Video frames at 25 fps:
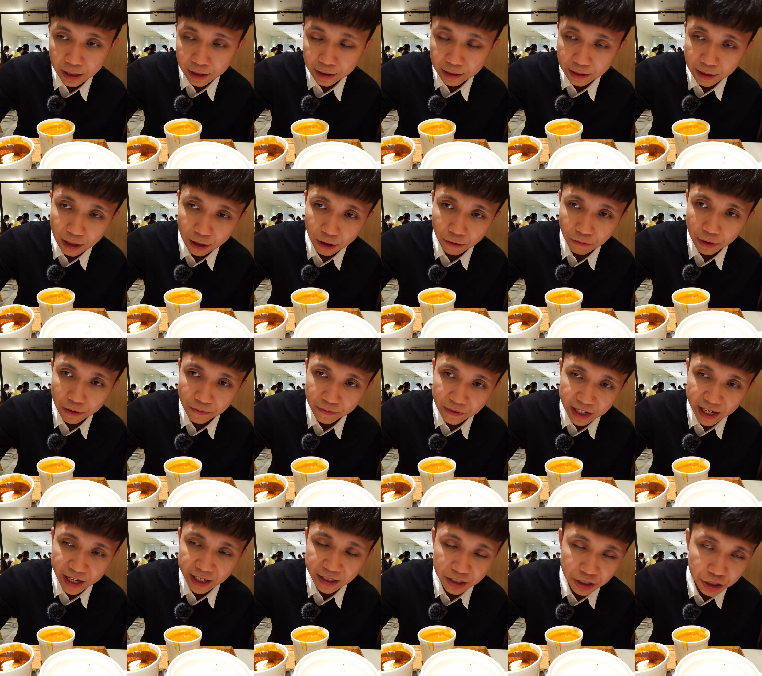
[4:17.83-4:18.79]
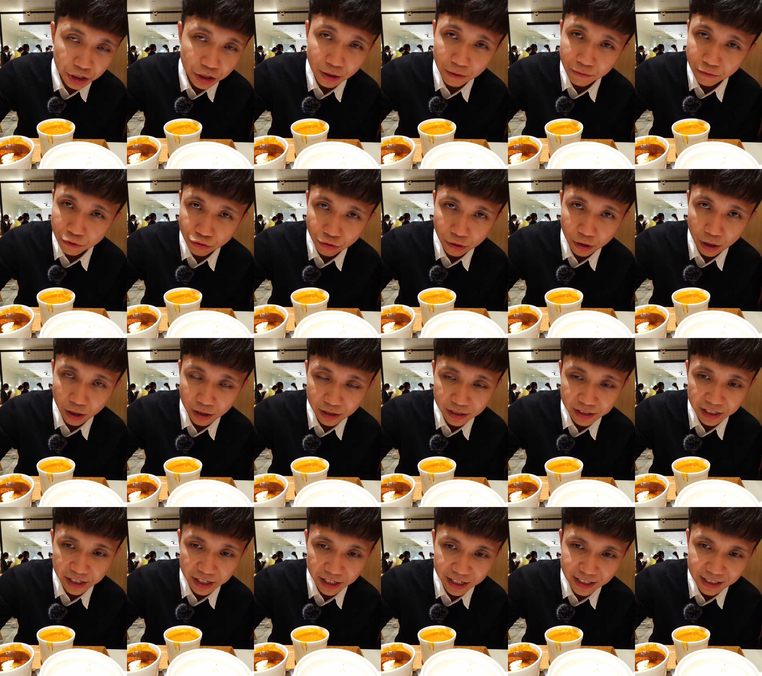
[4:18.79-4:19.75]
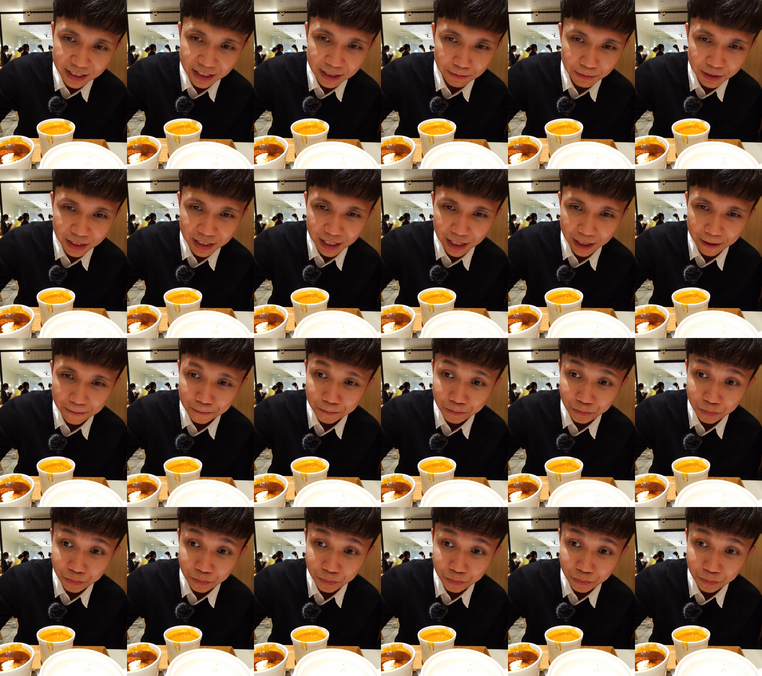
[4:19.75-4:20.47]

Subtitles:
Now, with the addition of Jrue Holiday, it seems like